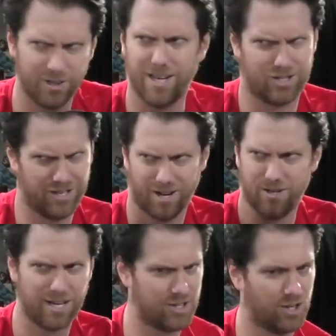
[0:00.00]
You get
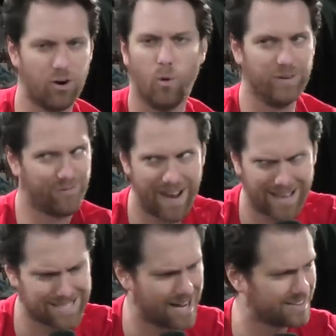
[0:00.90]
your
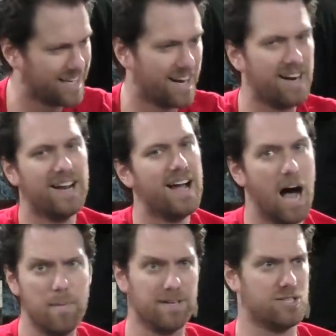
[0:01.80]
OnlyFans out there.
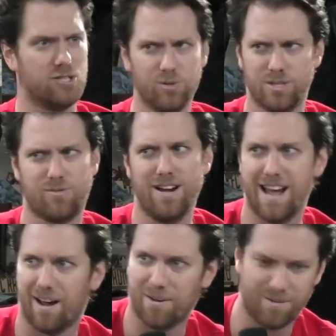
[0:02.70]
I might just do this right
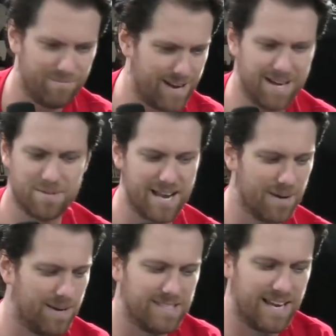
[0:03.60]
now. My name's
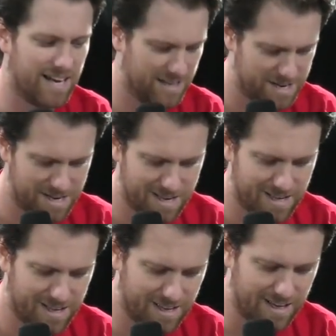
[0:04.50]
Hannah Montana.
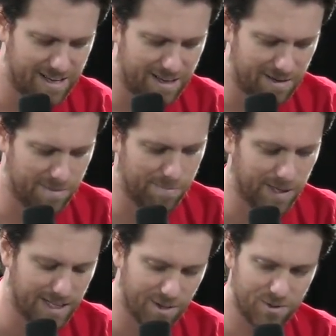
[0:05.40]

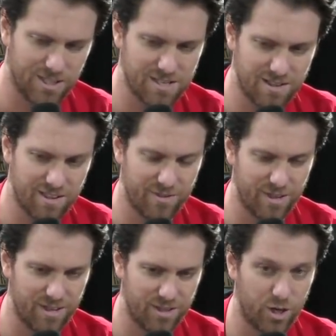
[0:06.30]
But you know
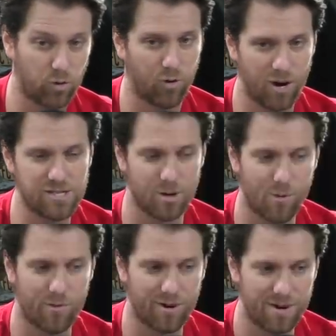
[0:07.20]
the
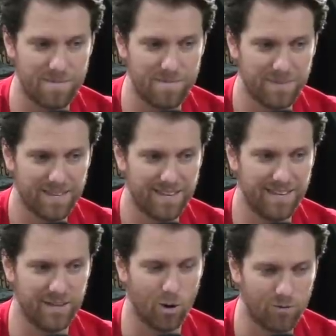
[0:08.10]
crossover
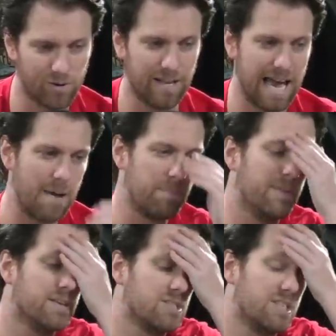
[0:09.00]
and the overlap
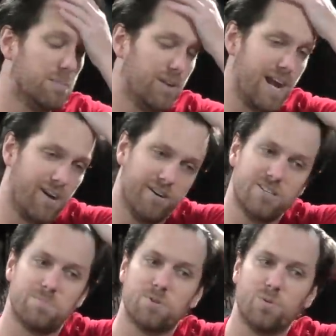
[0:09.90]
and the
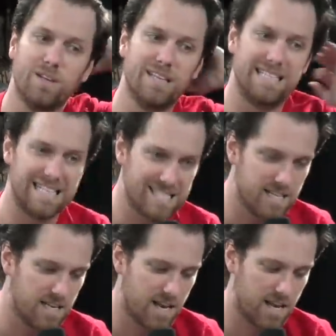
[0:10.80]
similarities between
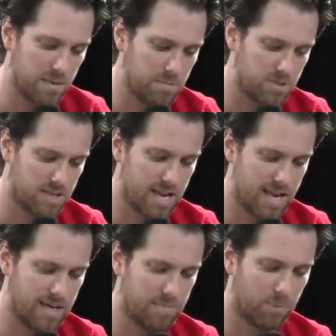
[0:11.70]
Disney names
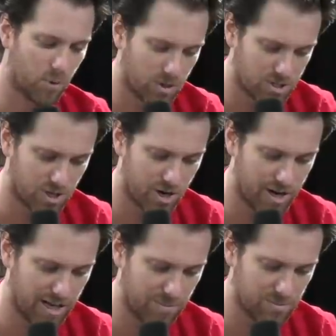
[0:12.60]
and porn star
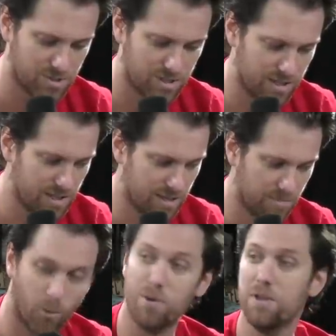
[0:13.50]
names.
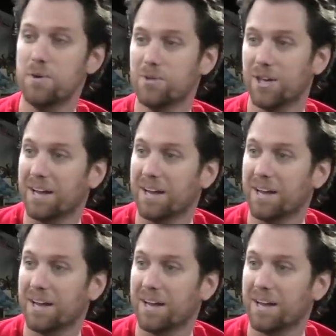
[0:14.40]
More than you would think.